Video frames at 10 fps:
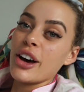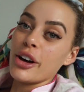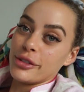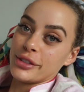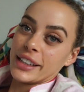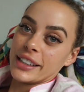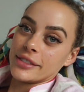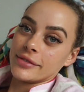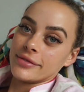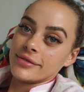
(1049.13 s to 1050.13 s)
Hopefully.
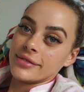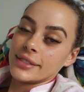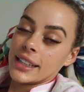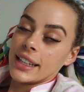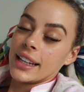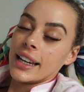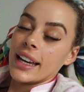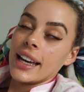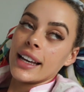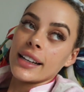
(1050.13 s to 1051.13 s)

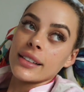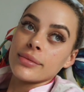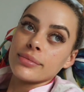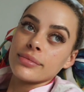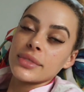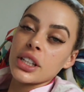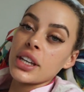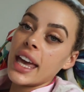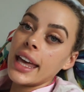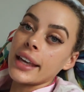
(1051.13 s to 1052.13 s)
So
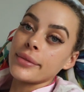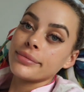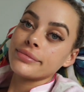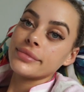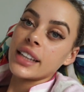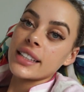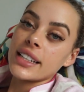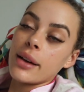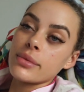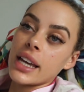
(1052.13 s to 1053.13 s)
yeah, that's
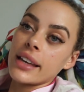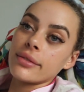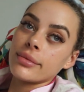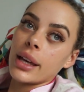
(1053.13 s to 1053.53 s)
an update.